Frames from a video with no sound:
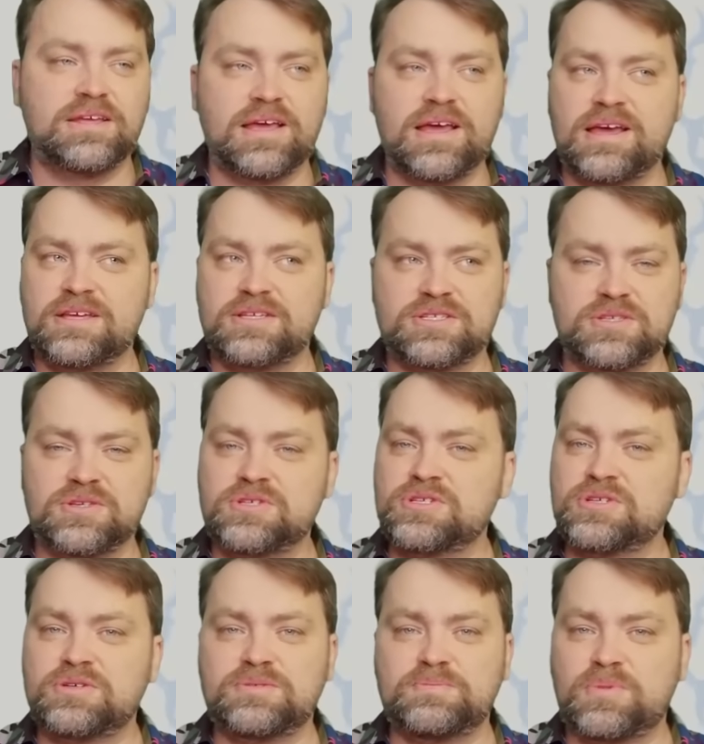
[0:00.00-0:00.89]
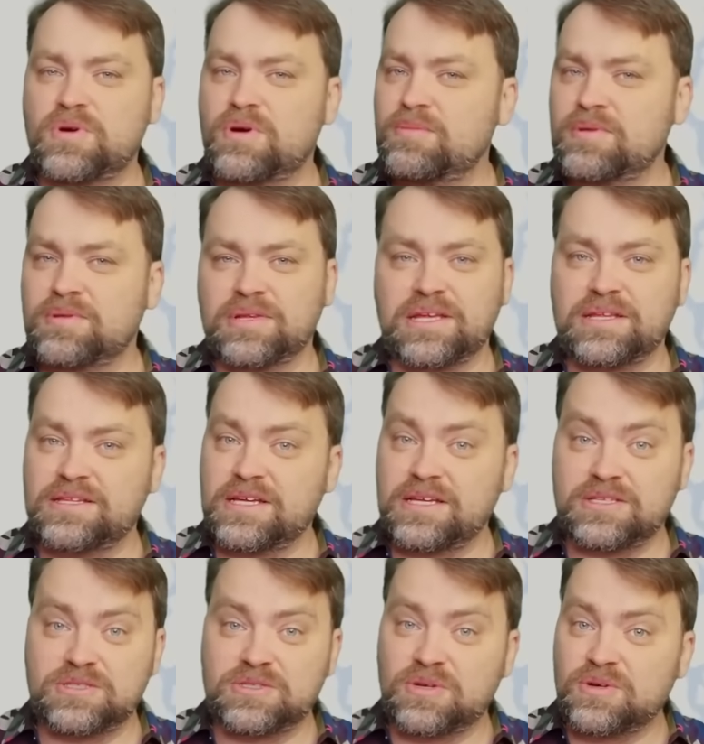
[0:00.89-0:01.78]
Yeah, as usual, probably
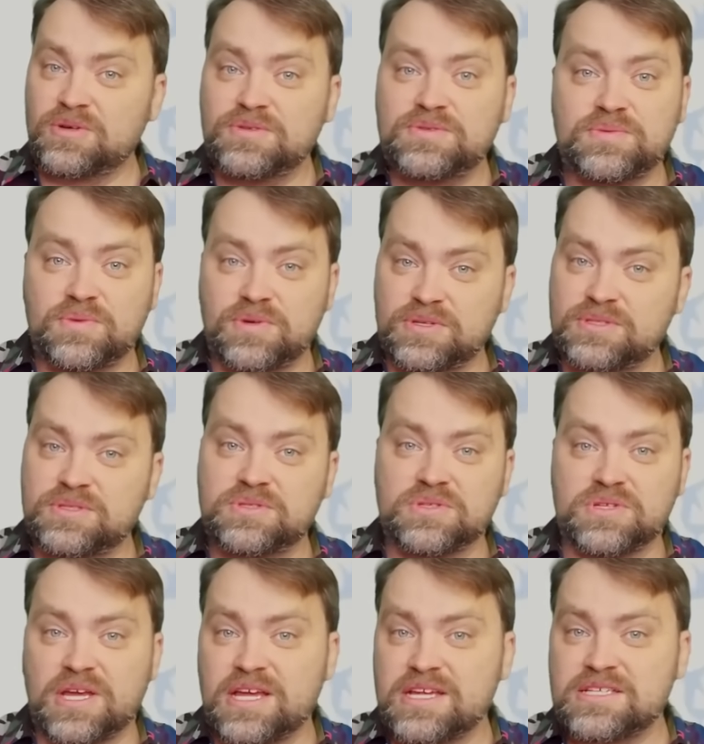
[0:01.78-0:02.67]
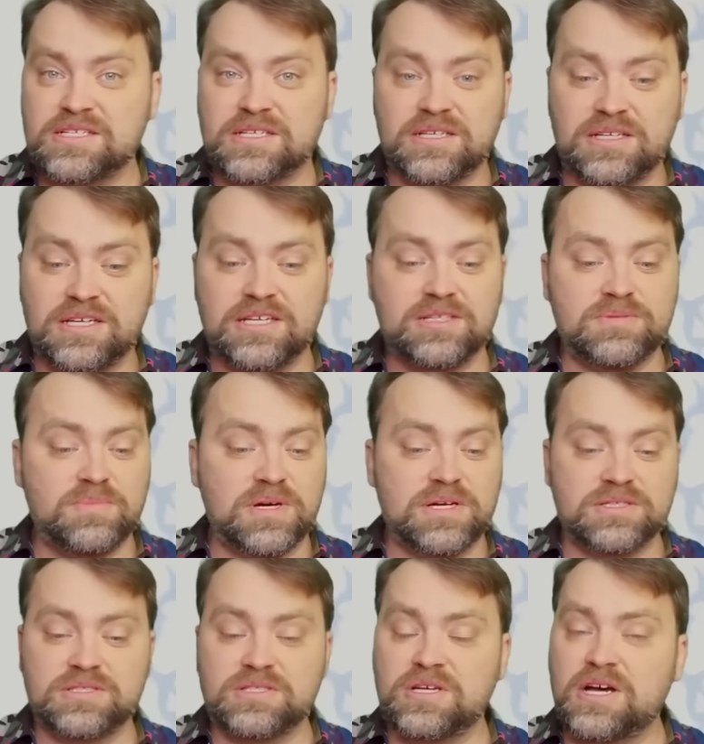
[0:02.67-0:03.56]
they don't want to escalate,
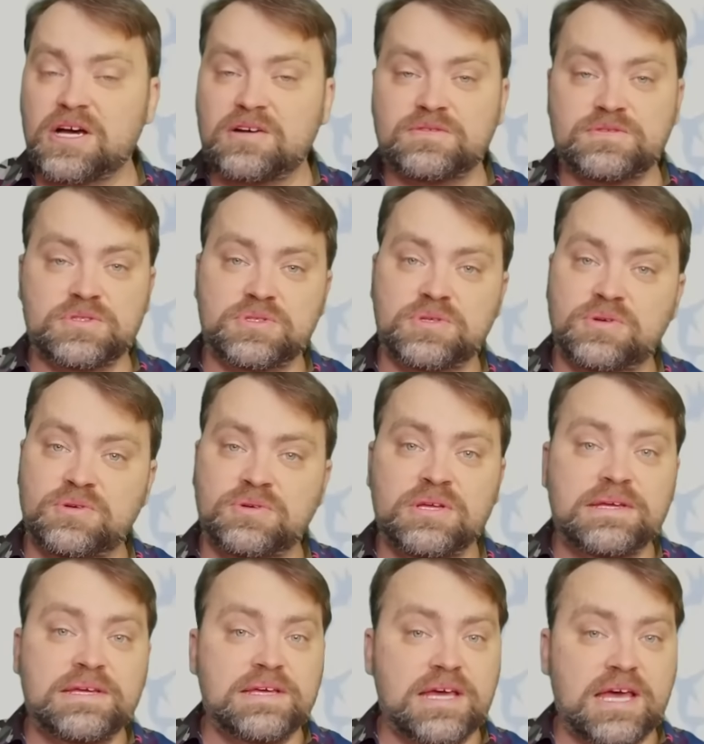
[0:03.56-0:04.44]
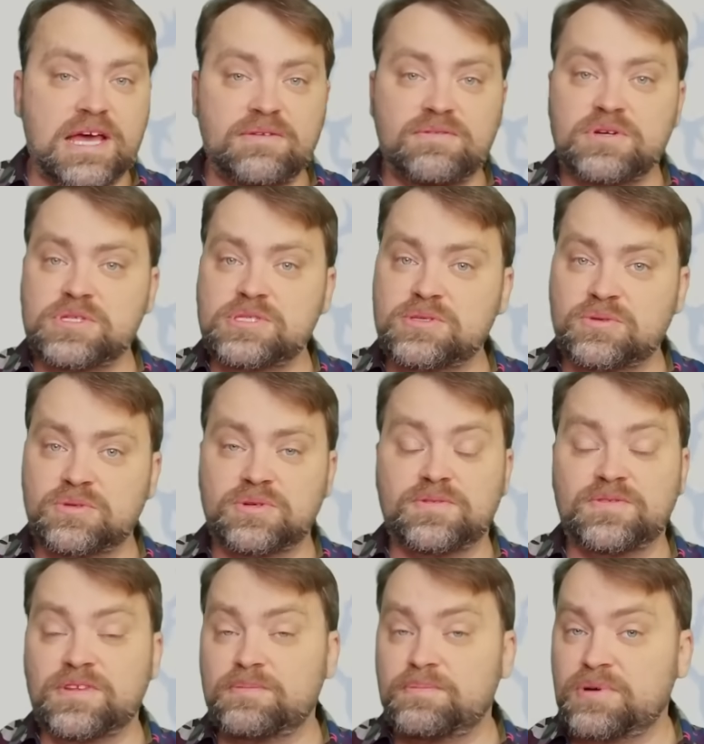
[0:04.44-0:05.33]
but after all, every sort
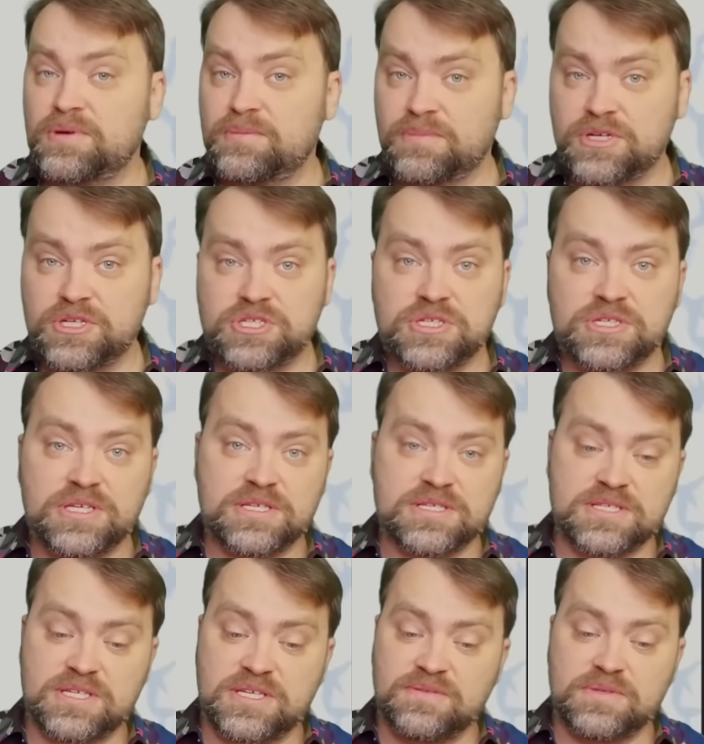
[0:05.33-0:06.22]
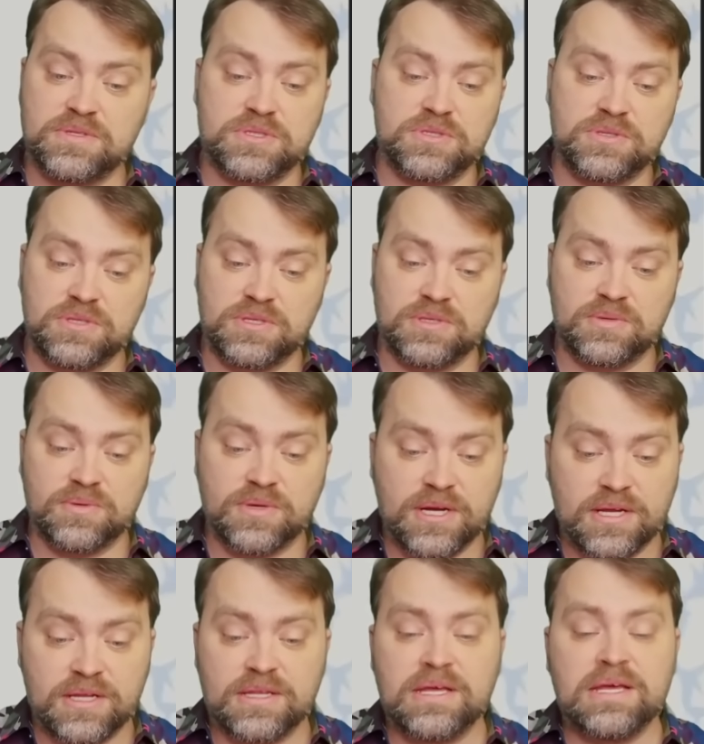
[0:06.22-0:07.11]
of the permission is given to
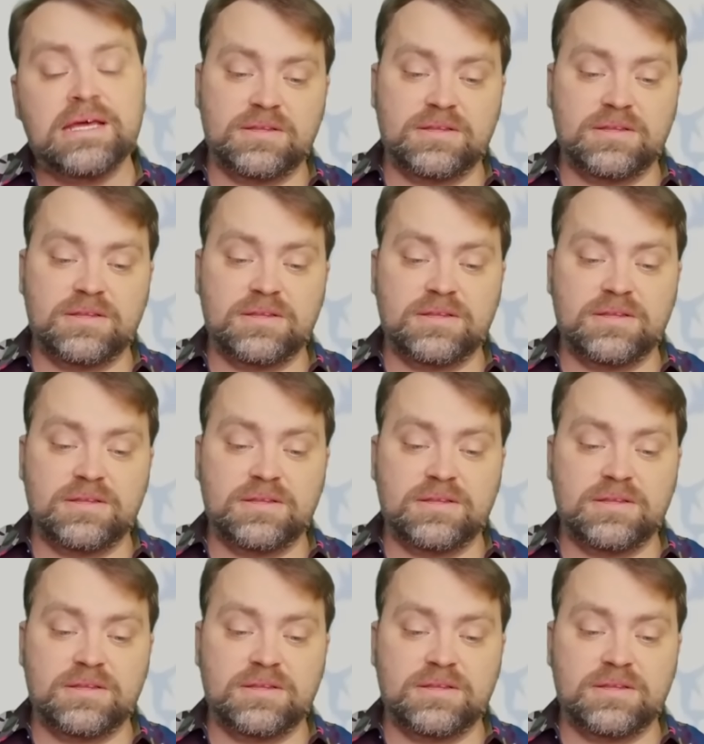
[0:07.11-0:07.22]
Ukraine.